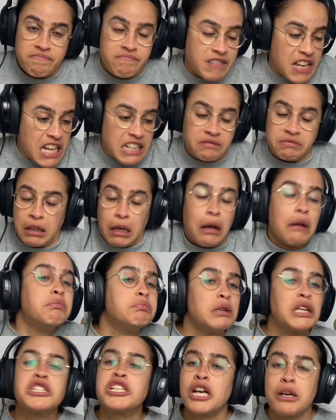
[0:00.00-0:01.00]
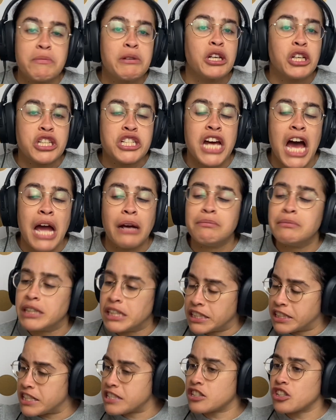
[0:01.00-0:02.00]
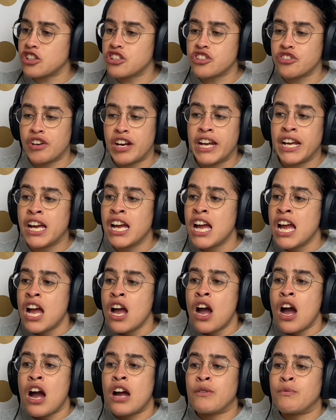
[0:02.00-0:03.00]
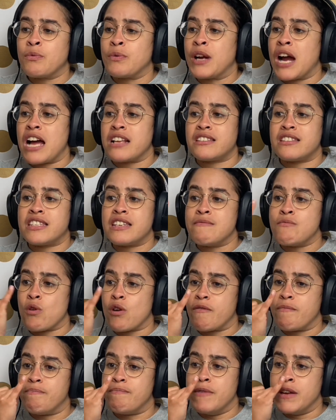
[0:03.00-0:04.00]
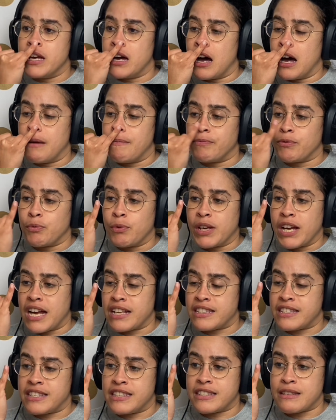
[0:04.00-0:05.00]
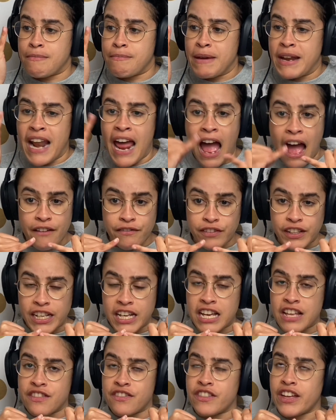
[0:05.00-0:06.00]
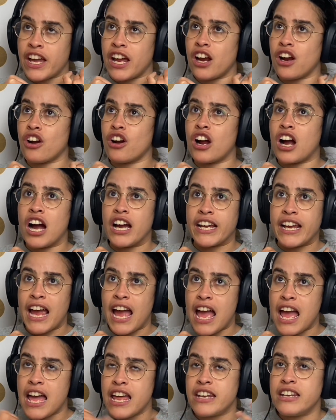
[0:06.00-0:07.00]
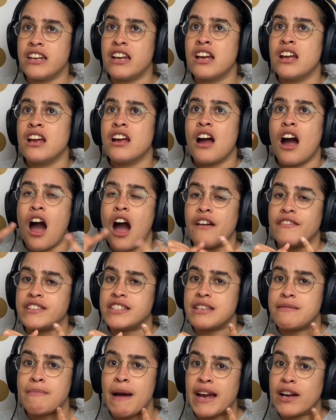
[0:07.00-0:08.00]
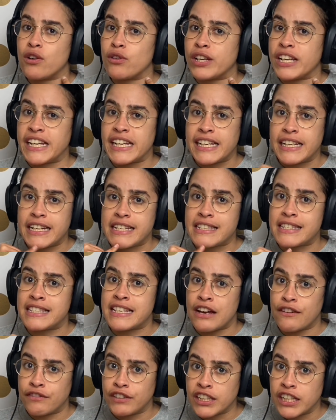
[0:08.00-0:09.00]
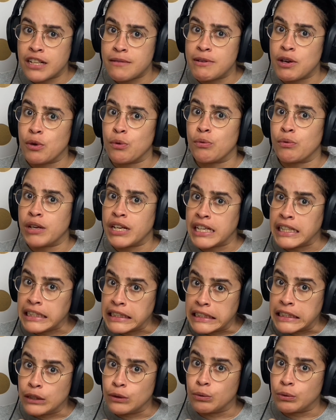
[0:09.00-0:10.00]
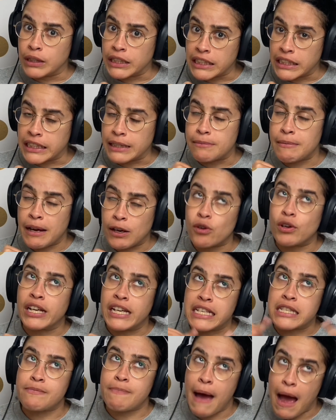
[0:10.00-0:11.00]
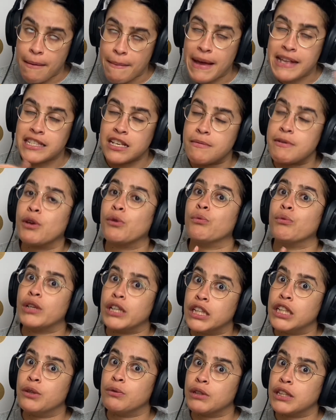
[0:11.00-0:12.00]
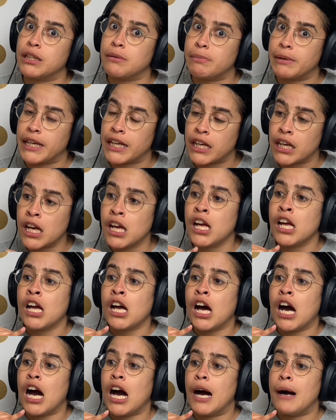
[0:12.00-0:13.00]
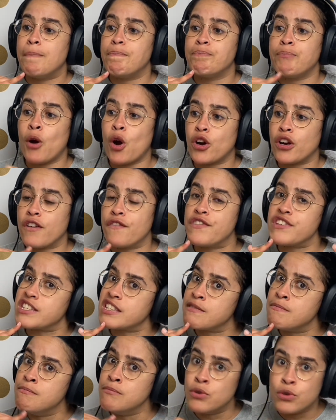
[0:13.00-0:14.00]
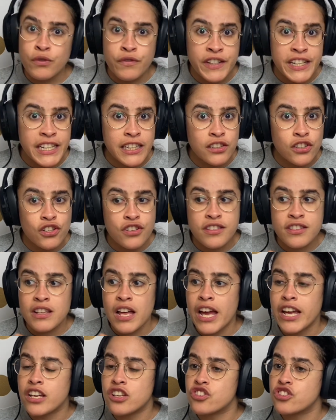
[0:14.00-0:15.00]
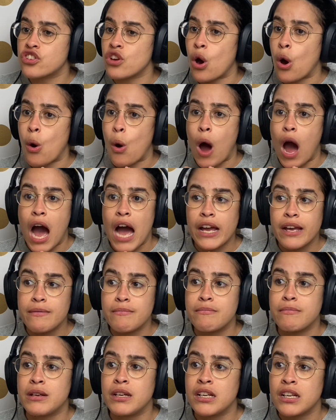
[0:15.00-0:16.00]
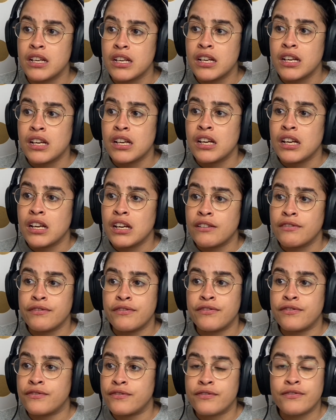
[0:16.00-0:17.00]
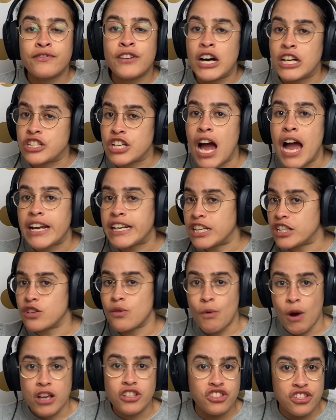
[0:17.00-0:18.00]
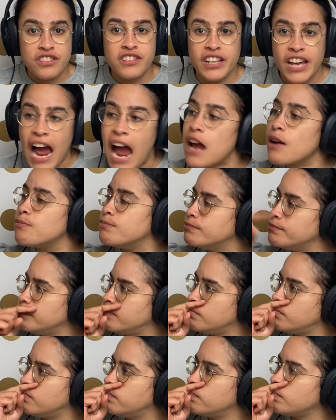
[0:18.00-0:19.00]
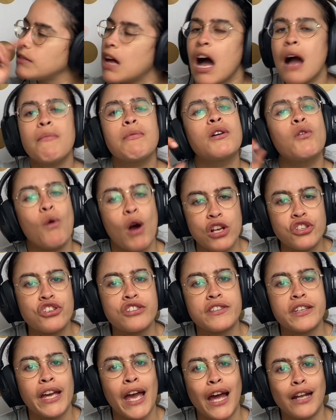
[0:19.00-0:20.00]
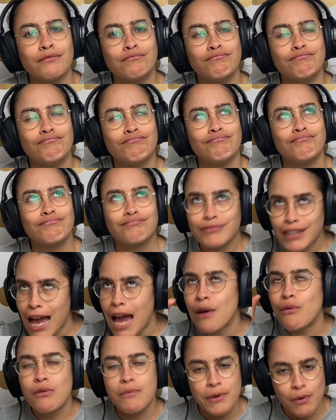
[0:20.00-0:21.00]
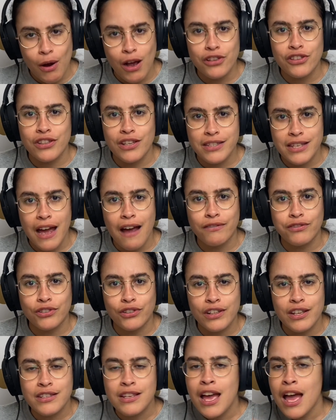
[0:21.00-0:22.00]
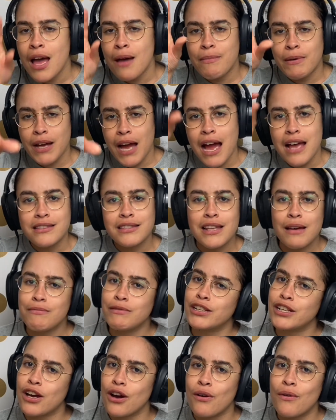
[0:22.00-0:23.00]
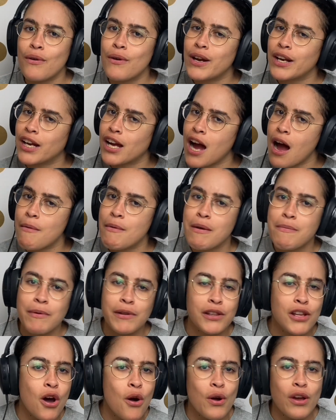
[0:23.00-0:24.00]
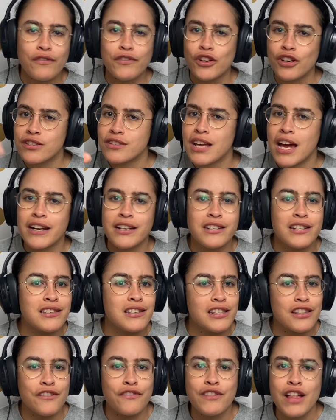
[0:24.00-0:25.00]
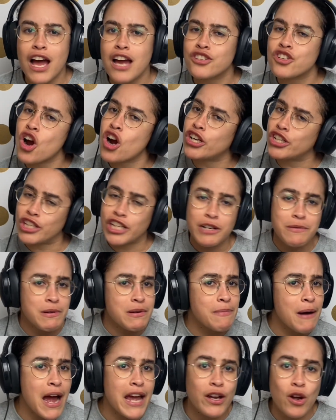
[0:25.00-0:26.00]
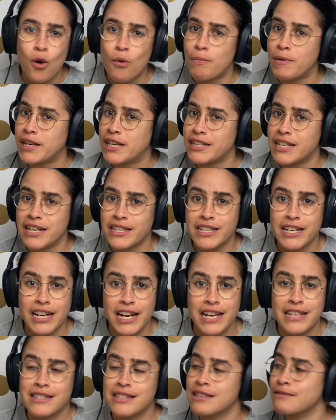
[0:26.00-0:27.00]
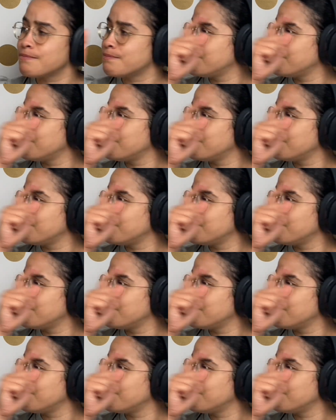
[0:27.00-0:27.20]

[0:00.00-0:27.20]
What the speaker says: It's going to be a good time. This looks great. We got to see some Ben Affleck in there again. Obviously, Michael Keaton is definitely going to be really, really... Michael Keaton's Batman is going to be a really, really big part of this movie, it looks like. So I'm... I need to watch this again. I'm gonna watch this again. I will be watching this after this. But guys, let me know in a comment below if you're excited to see The Flash. Are you gonna be buying opening day tickets?